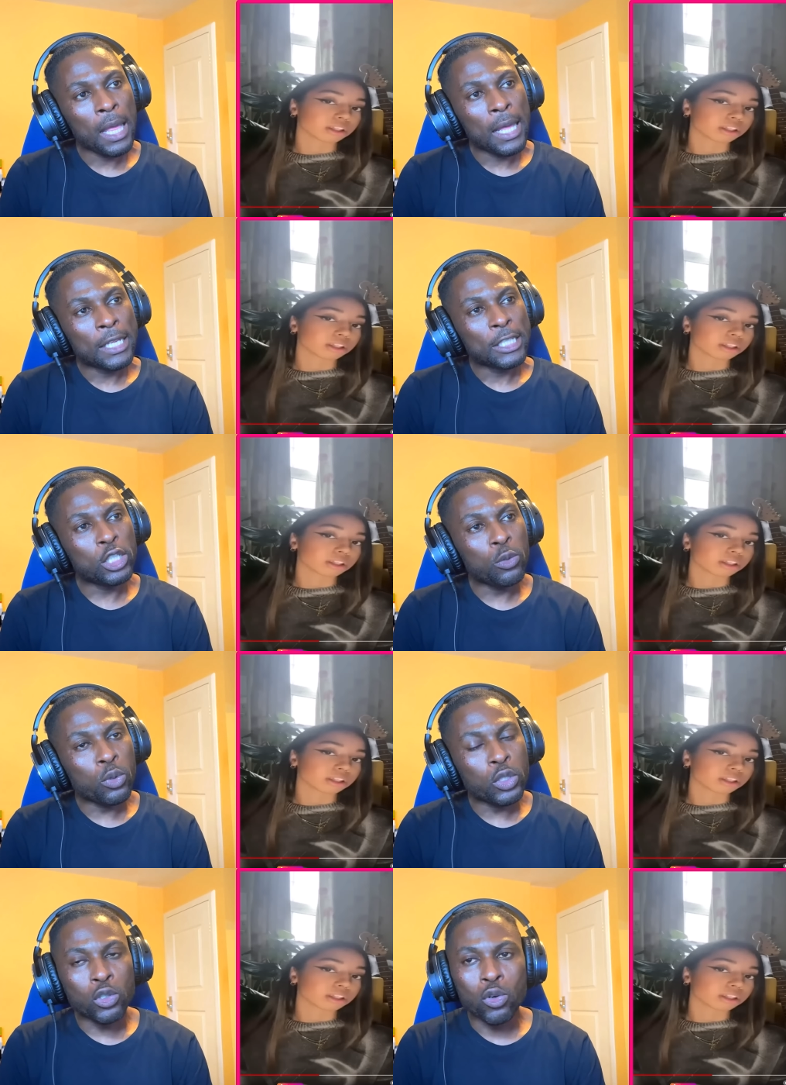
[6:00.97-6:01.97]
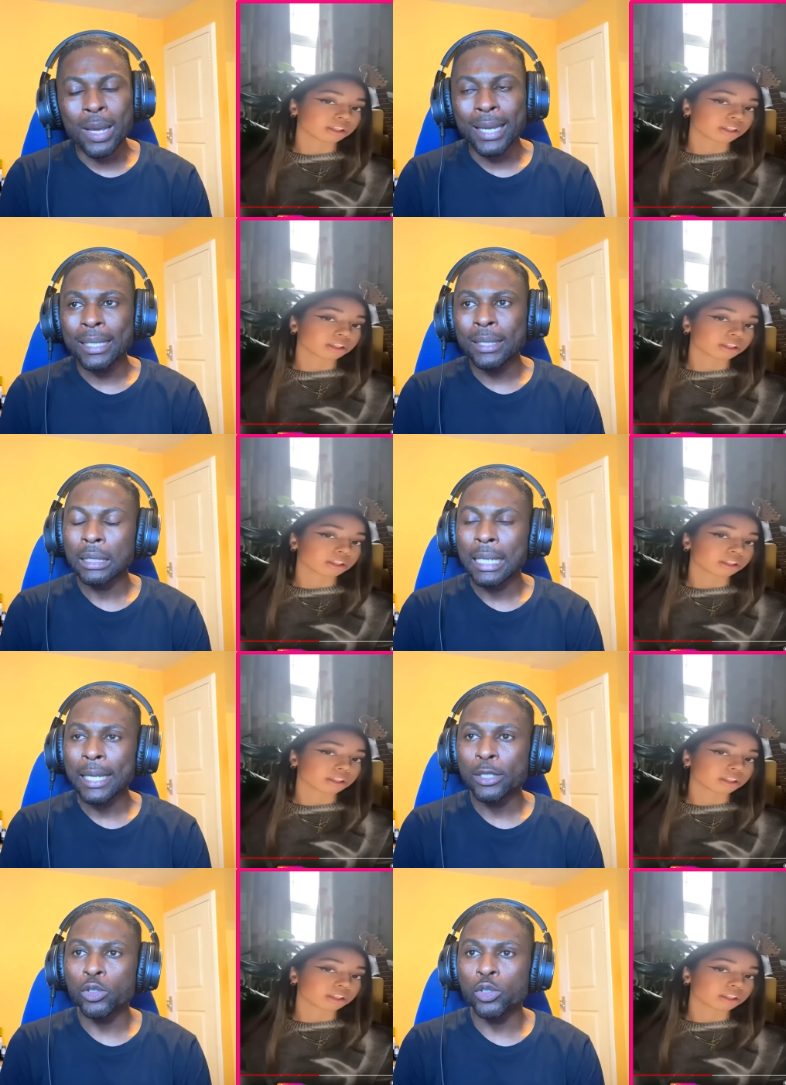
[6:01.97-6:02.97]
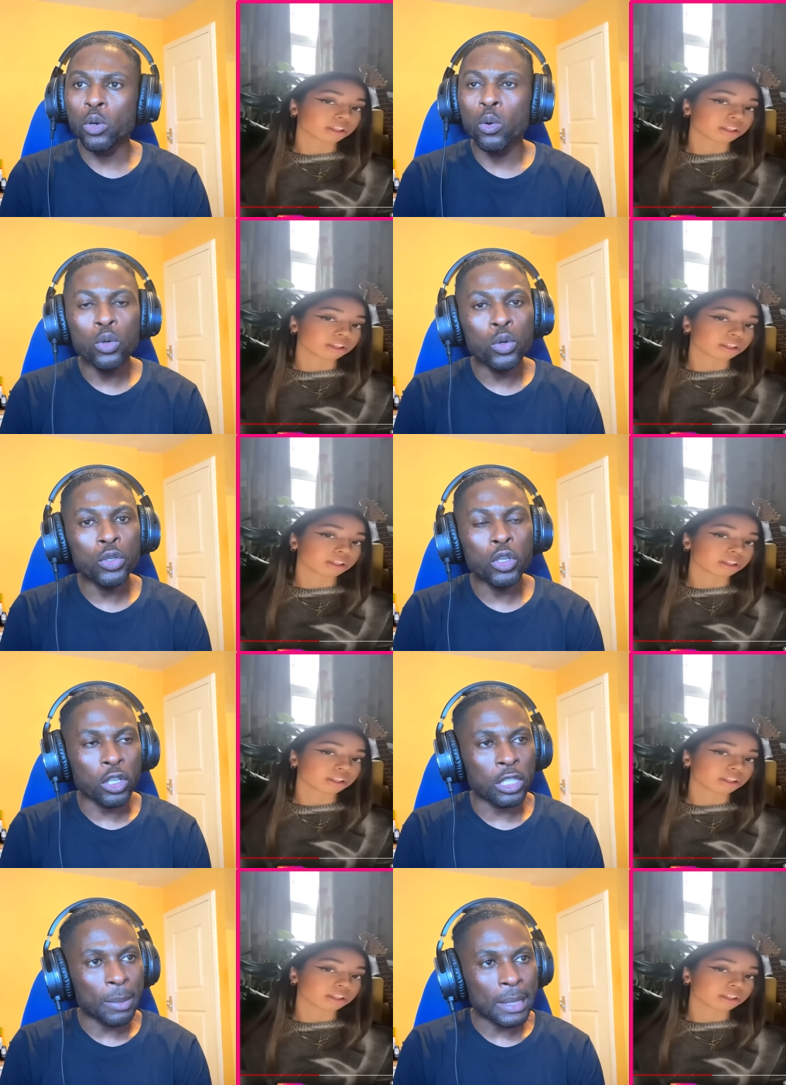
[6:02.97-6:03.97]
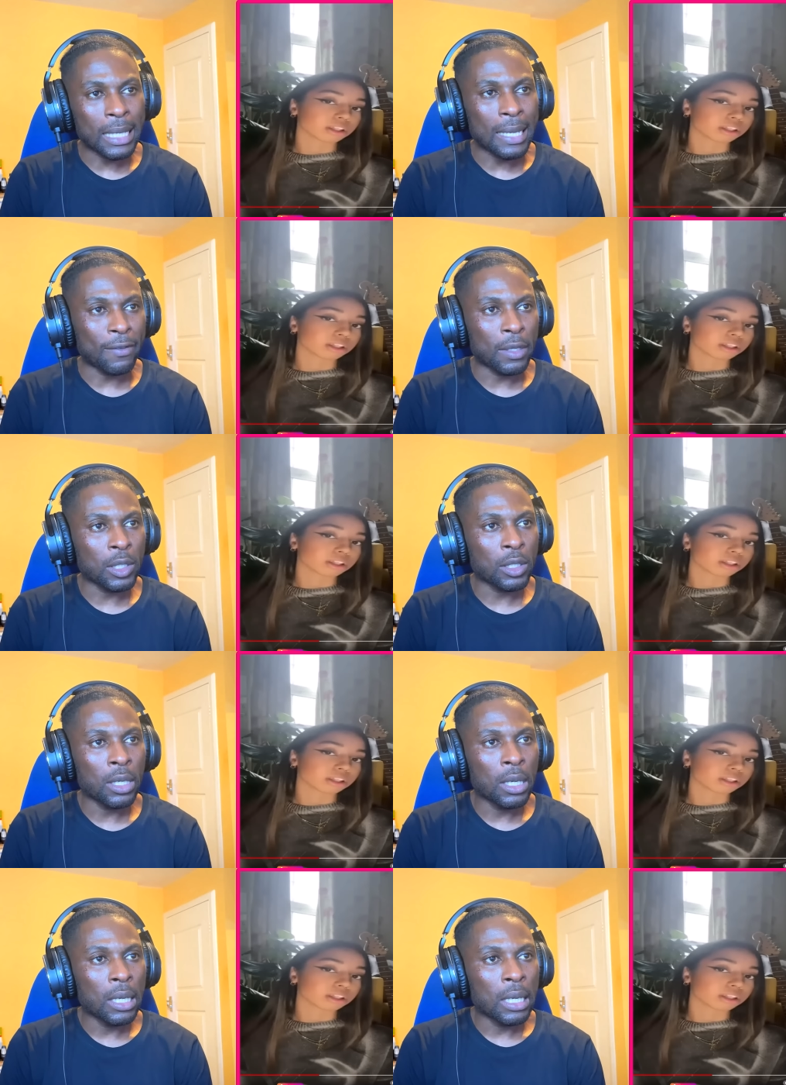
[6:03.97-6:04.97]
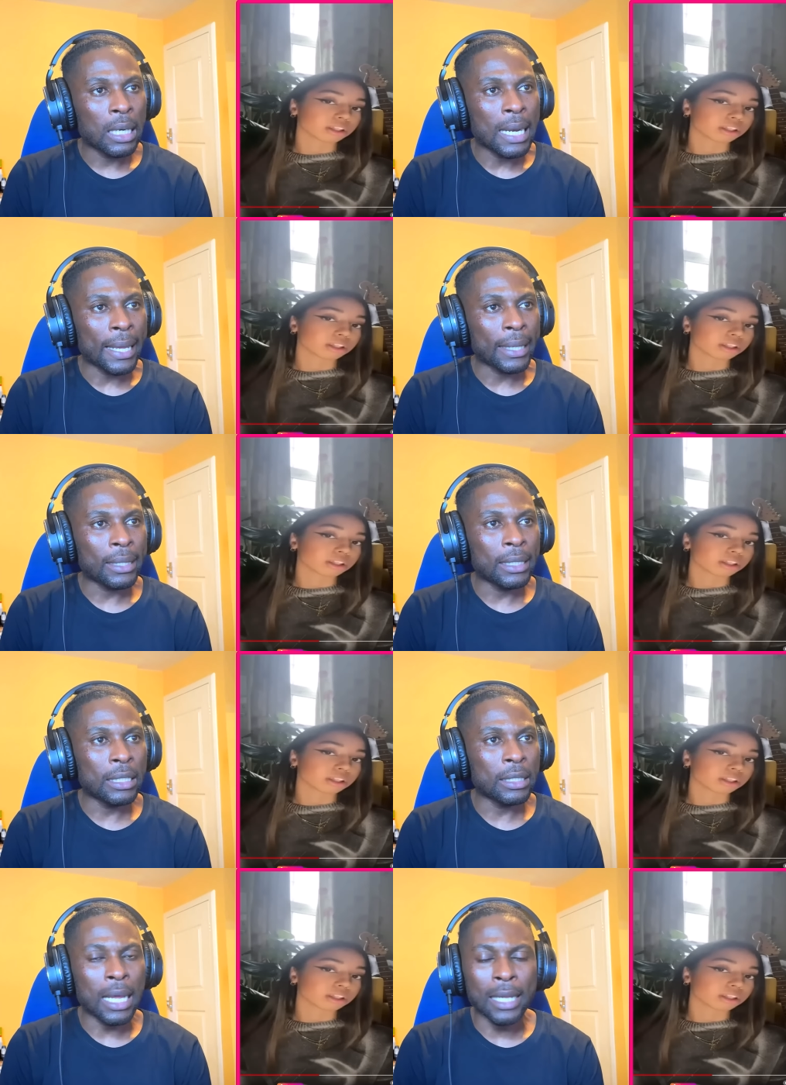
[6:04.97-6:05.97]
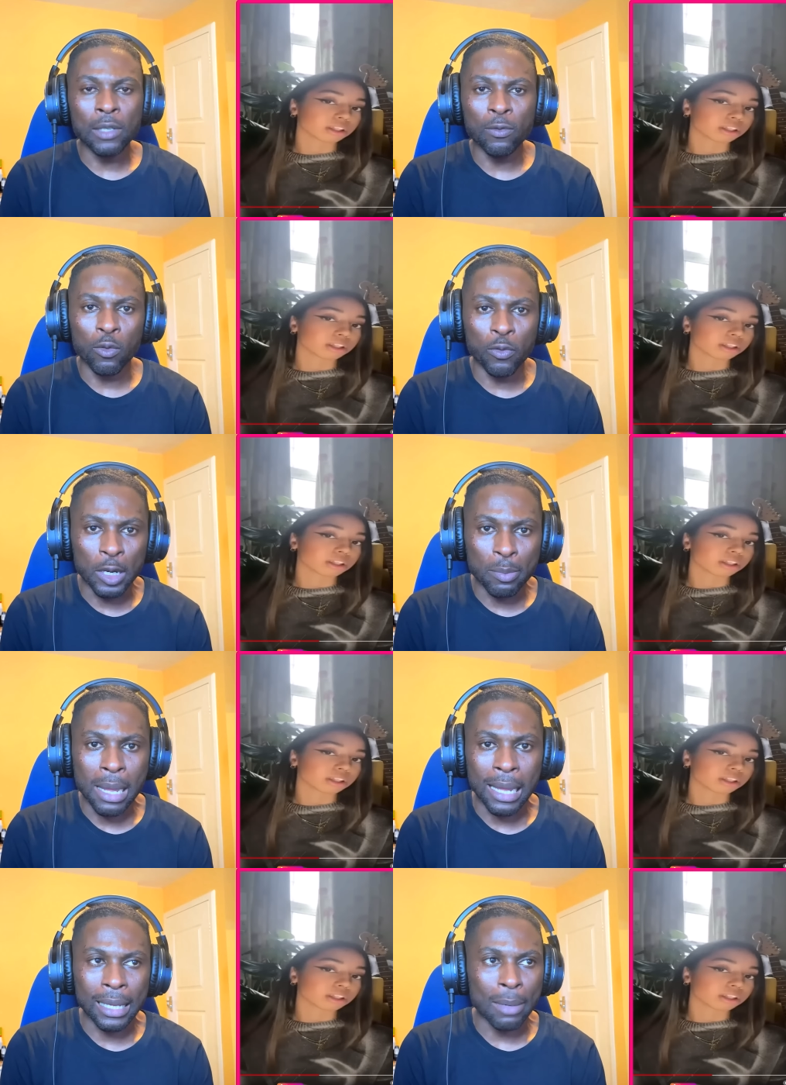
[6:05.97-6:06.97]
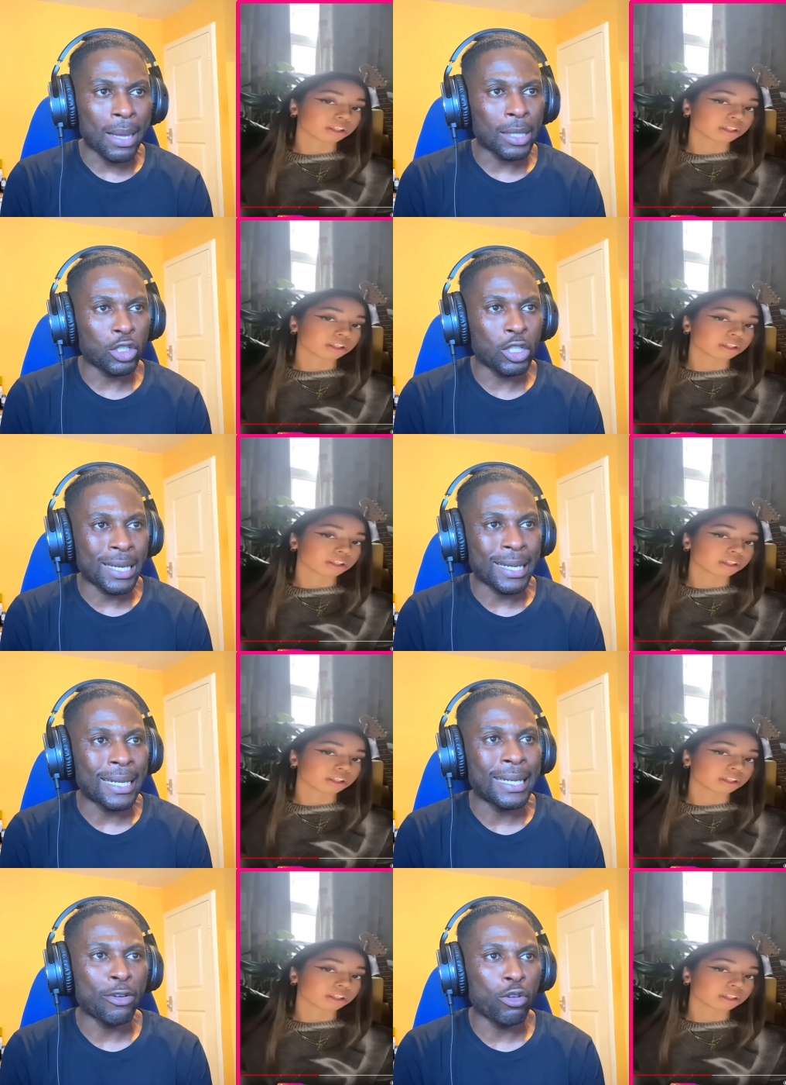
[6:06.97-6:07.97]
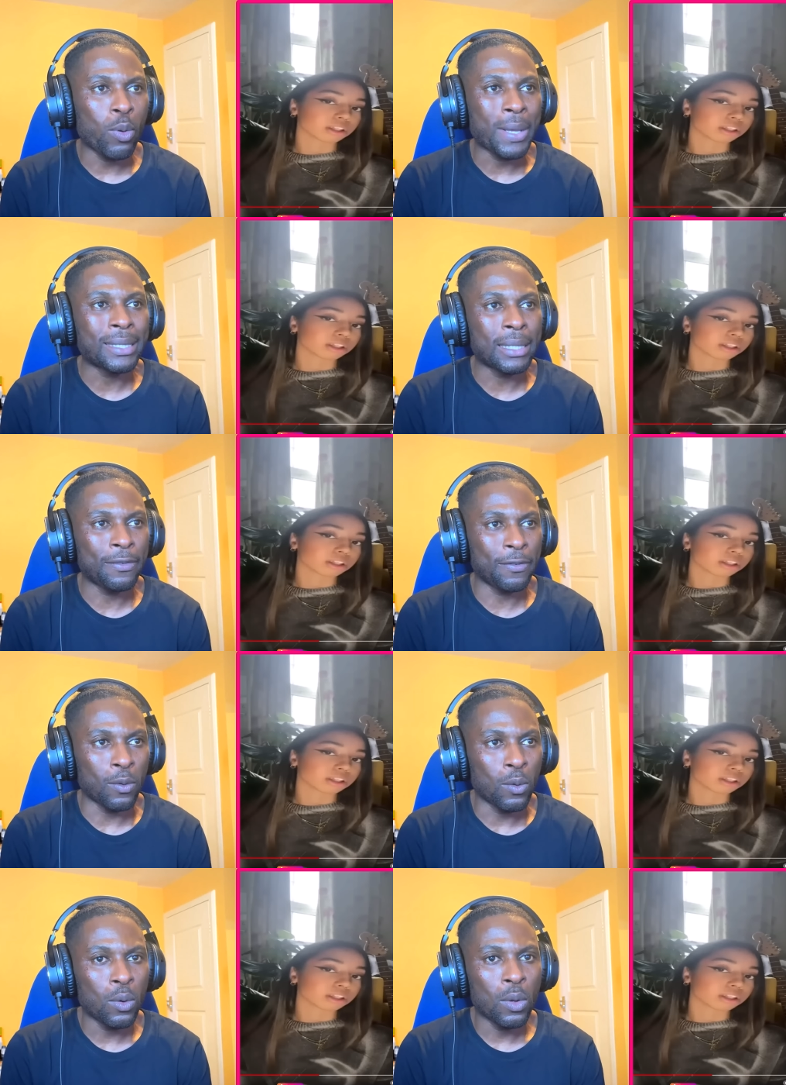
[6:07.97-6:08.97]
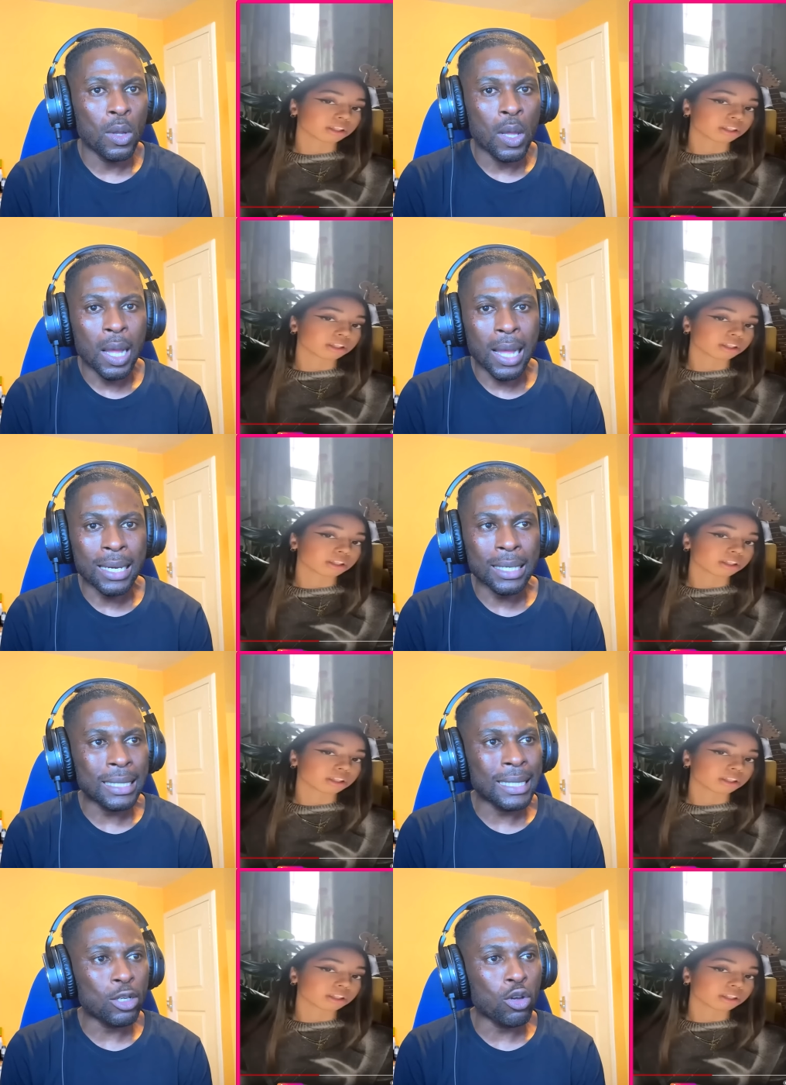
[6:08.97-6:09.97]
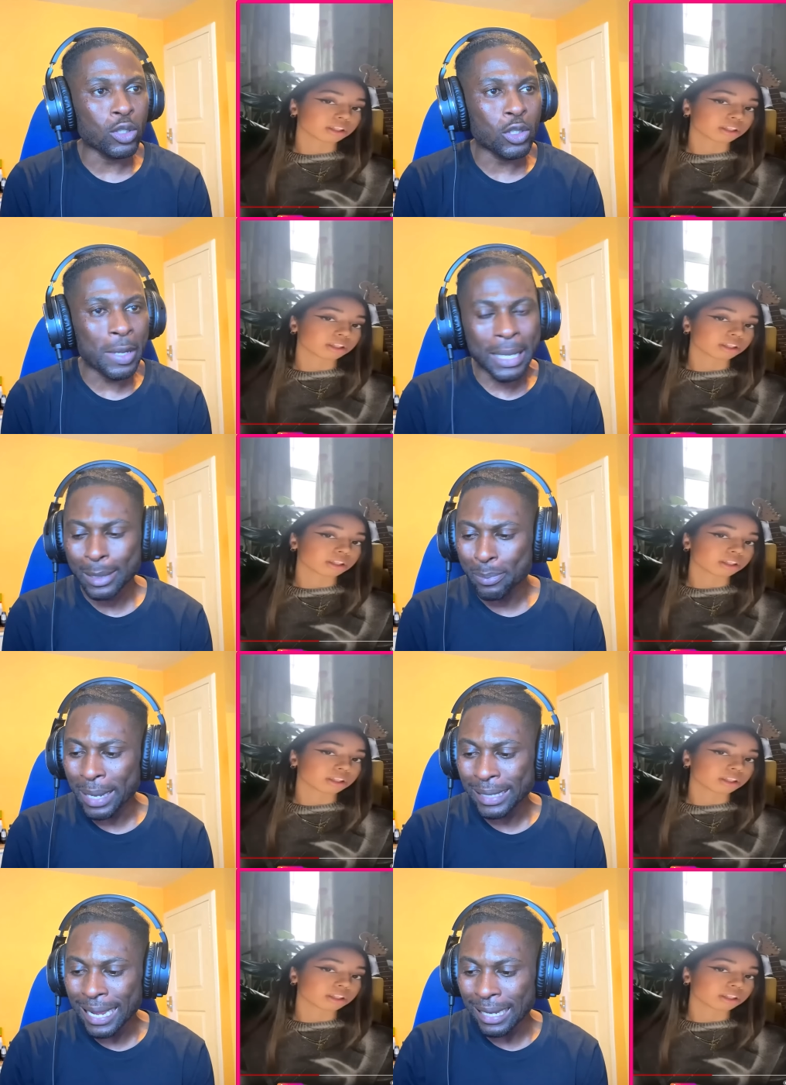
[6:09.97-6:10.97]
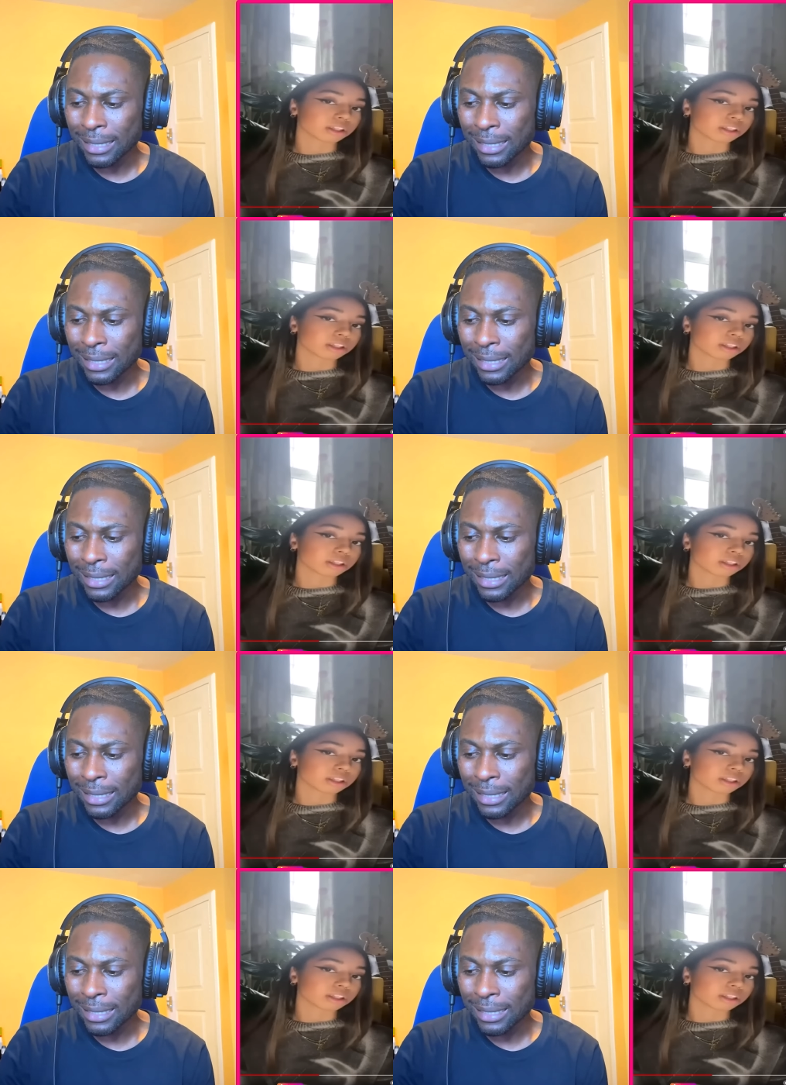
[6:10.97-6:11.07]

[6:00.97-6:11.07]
Speaker 1: She was trying uh, to show good customer service like asking for feedback about the chair that they requested for, and he got triggered by that.